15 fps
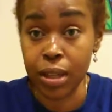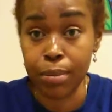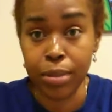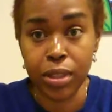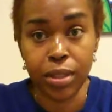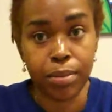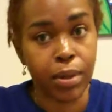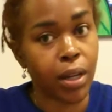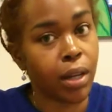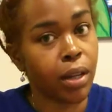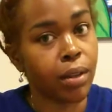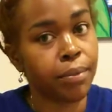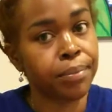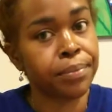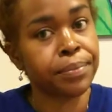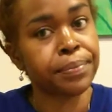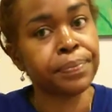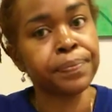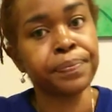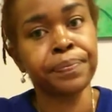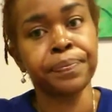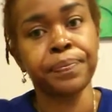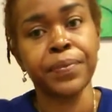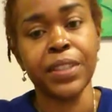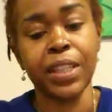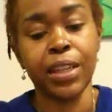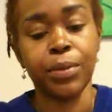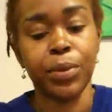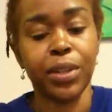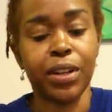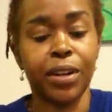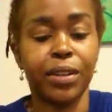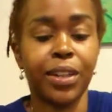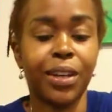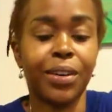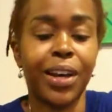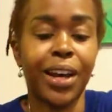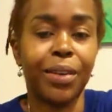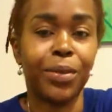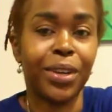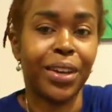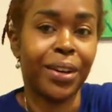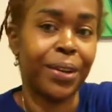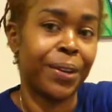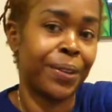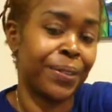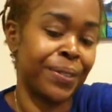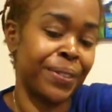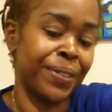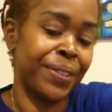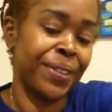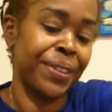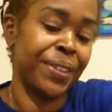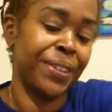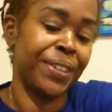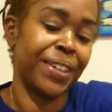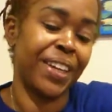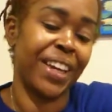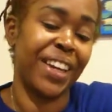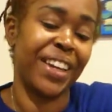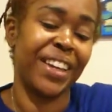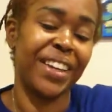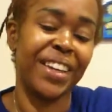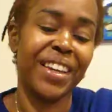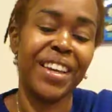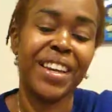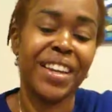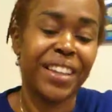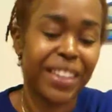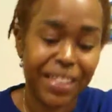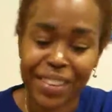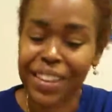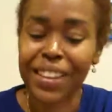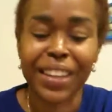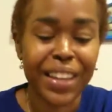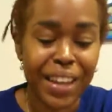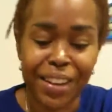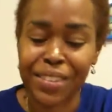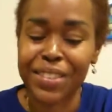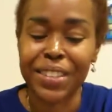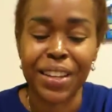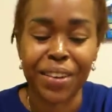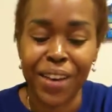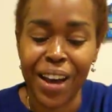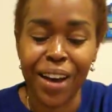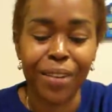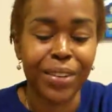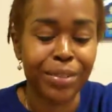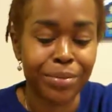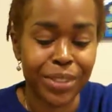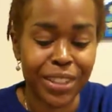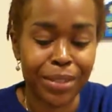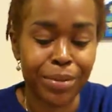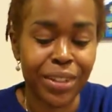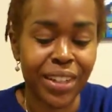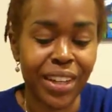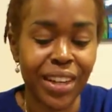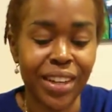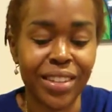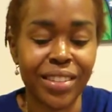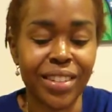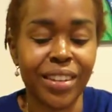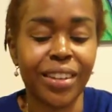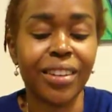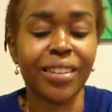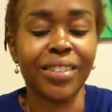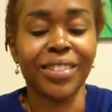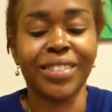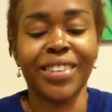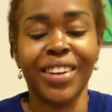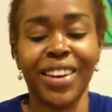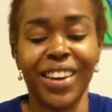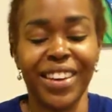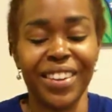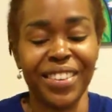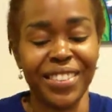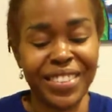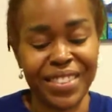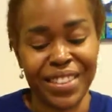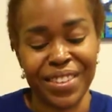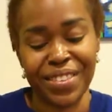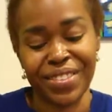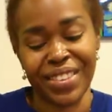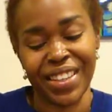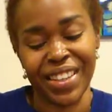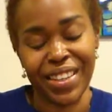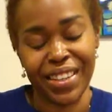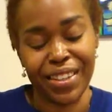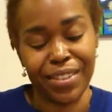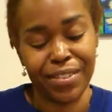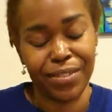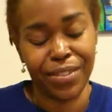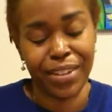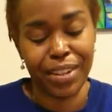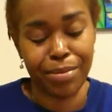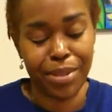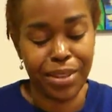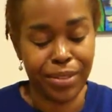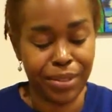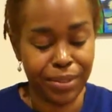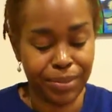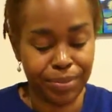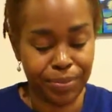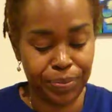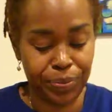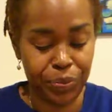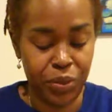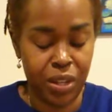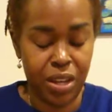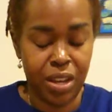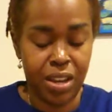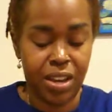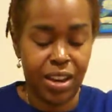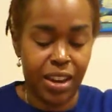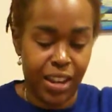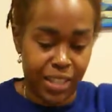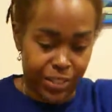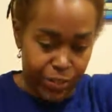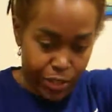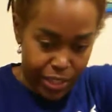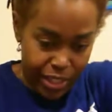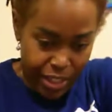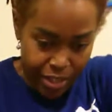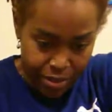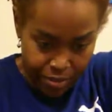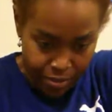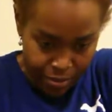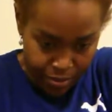I'm a Gemini, and we all know how we are, okay? The Leos know how the Geminis are, okay? So thank you for coming through. All right, it's for Leo.